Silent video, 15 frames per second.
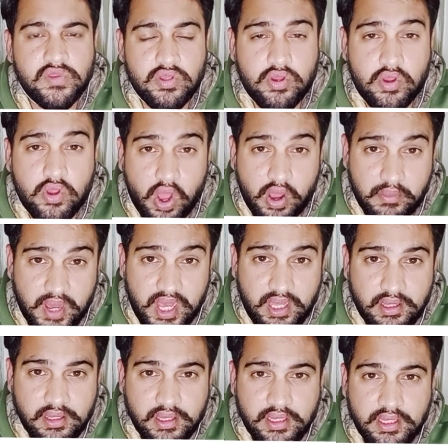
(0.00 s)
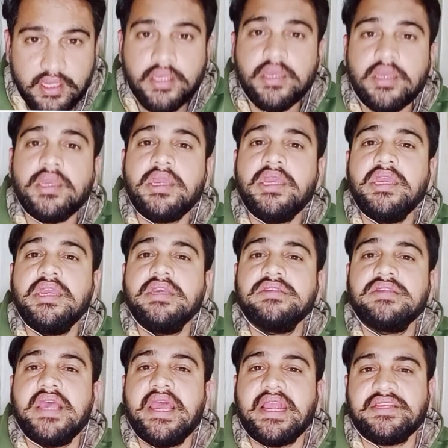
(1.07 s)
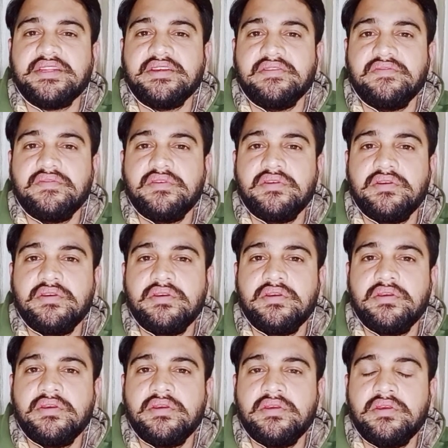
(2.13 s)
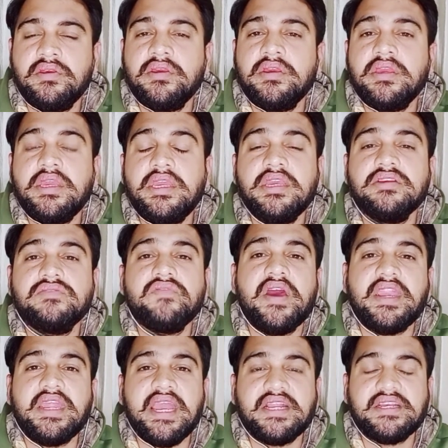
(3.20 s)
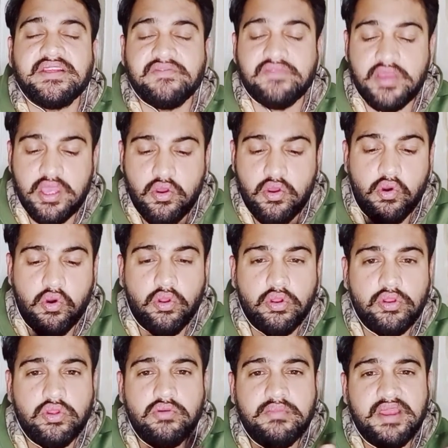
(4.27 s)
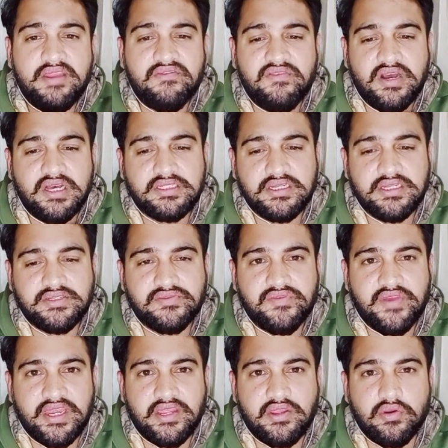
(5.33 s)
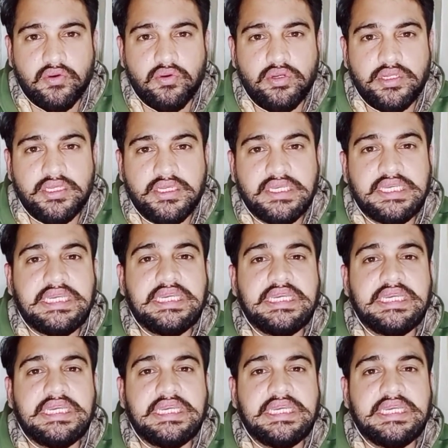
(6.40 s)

comma, he is active. He is very active. Although my father is very old, he